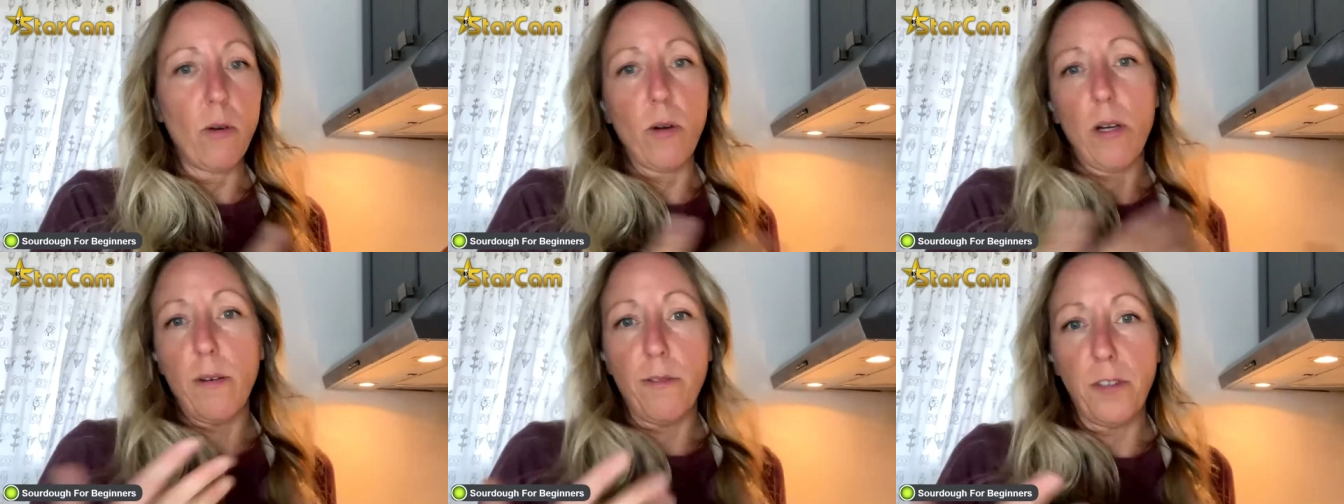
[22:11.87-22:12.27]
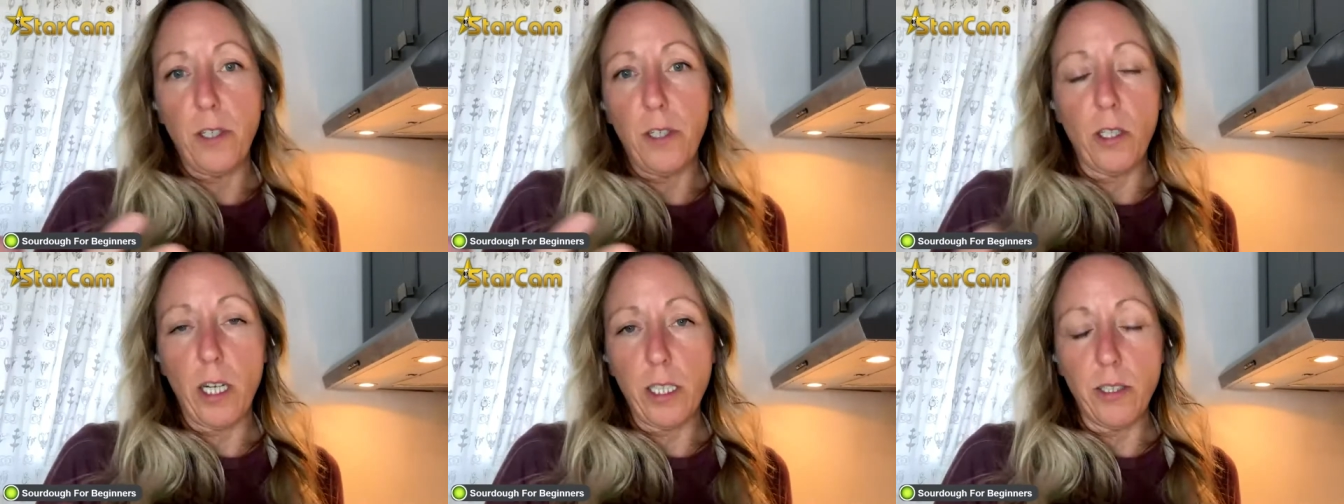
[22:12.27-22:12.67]
or if
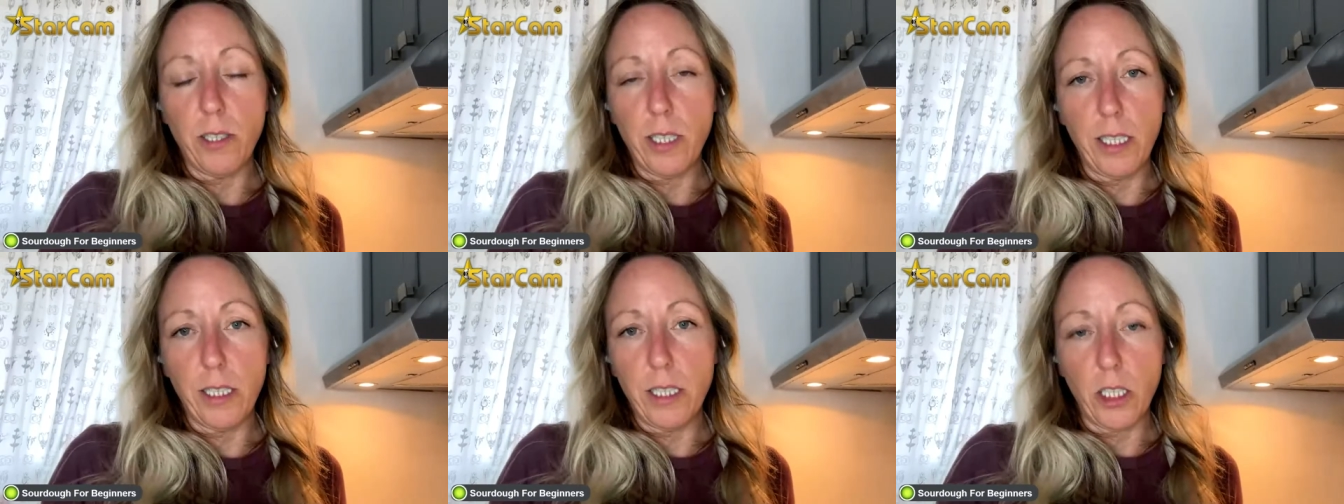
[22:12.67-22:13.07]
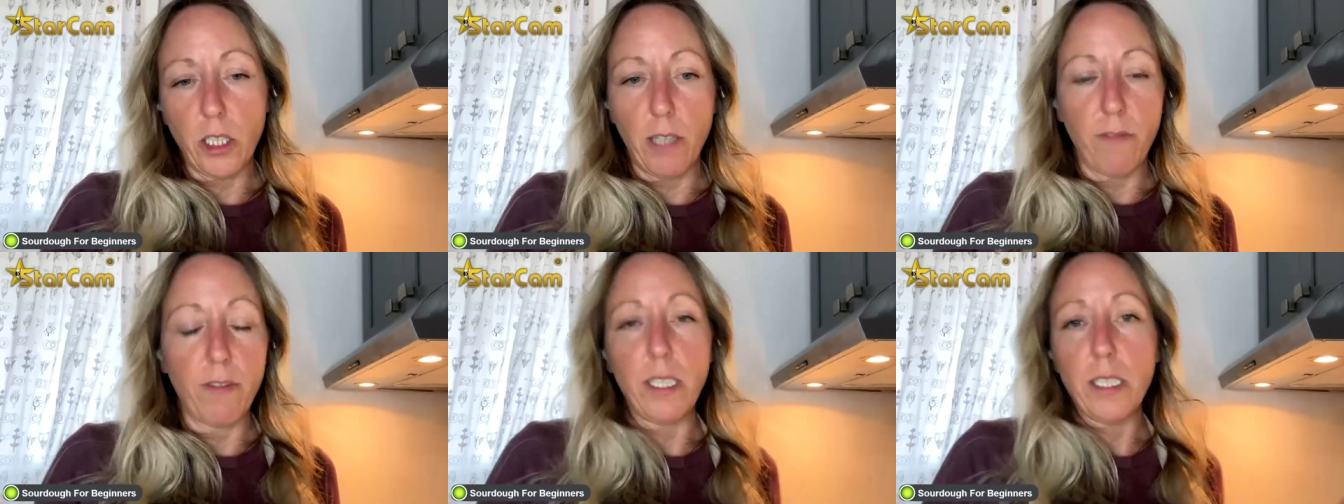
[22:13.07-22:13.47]
you're not using a
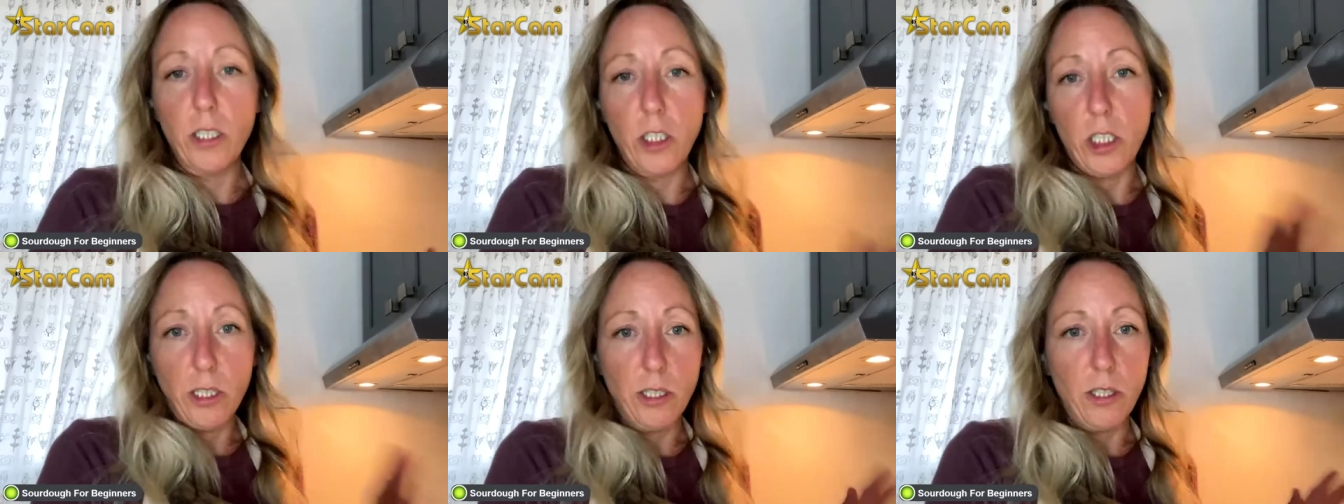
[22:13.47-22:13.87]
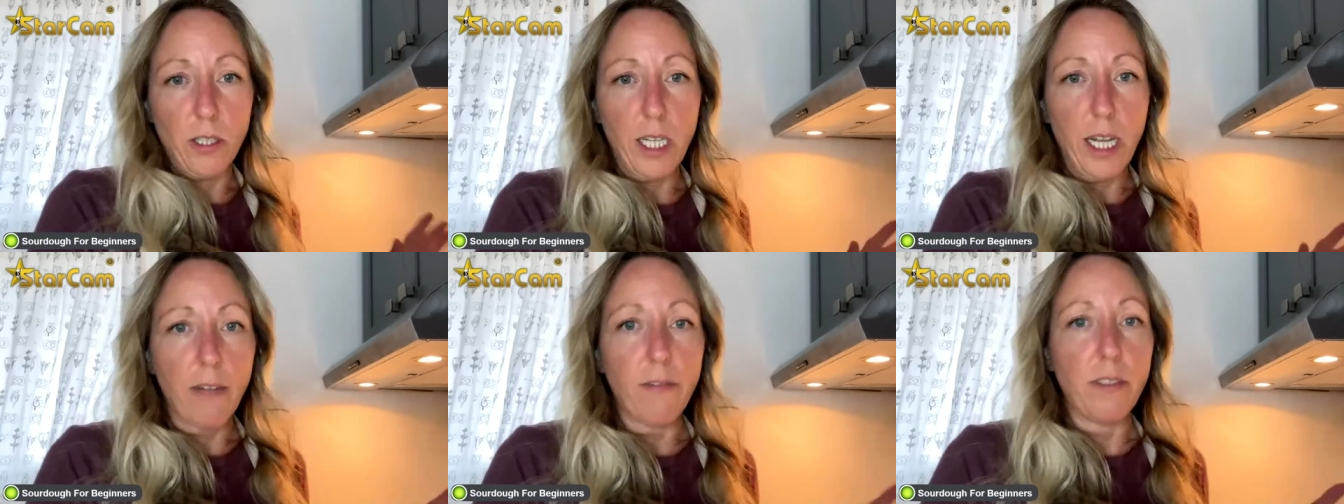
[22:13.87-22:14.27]
Dutch oven, I just
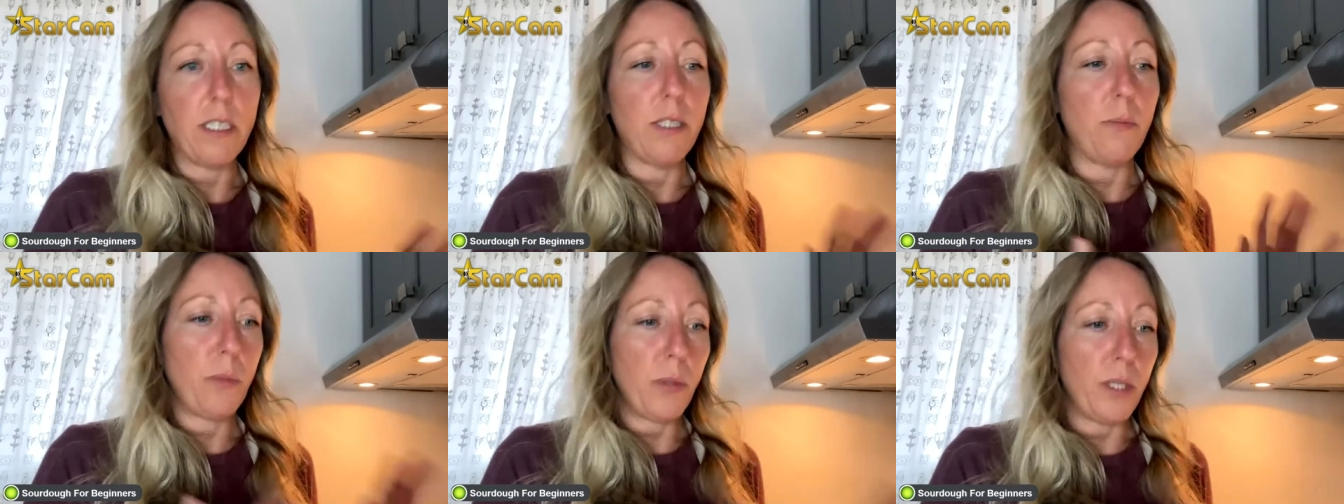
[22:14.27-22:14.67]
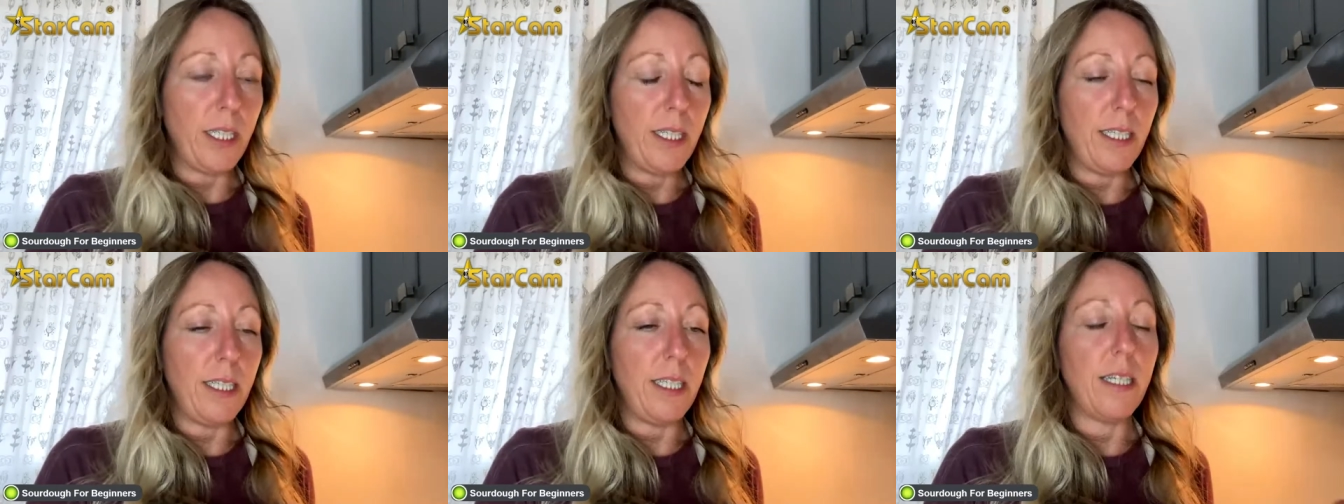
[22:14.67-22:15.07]
start the oven to
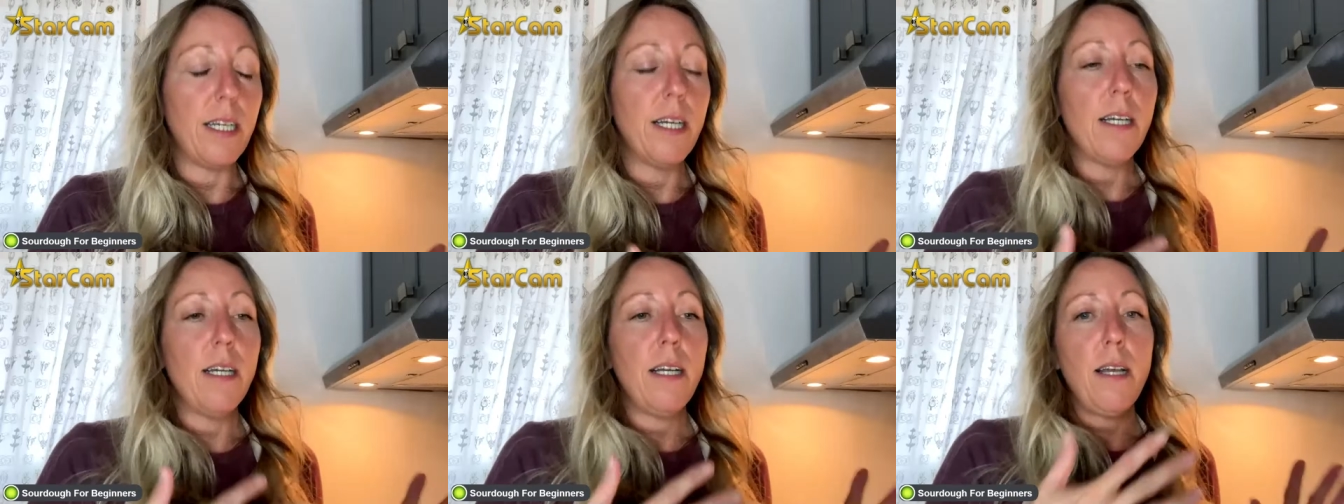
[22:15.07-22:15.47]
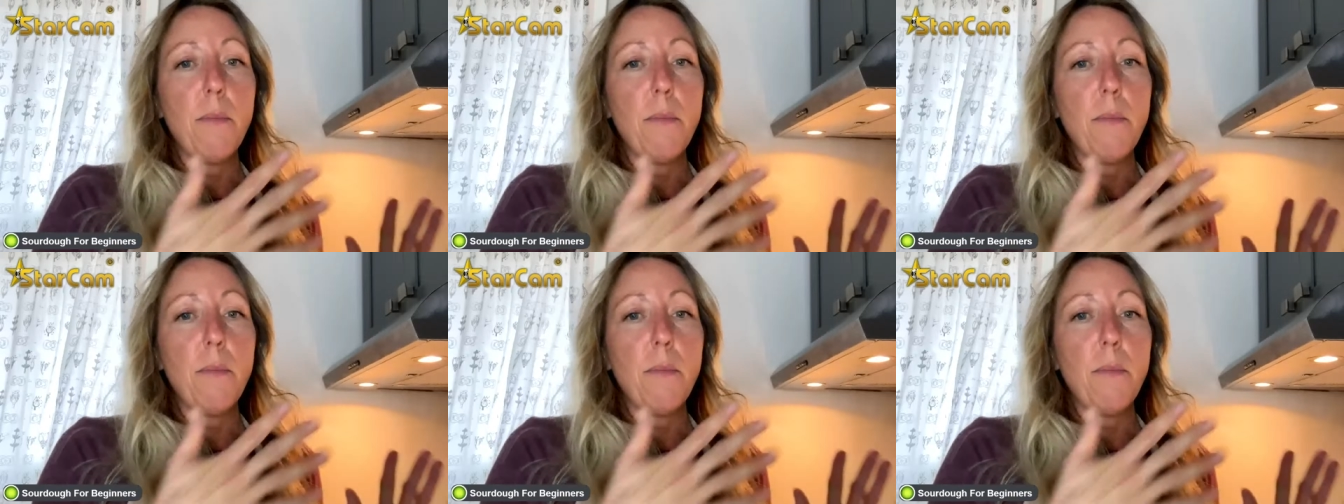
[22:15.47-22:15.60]
preheat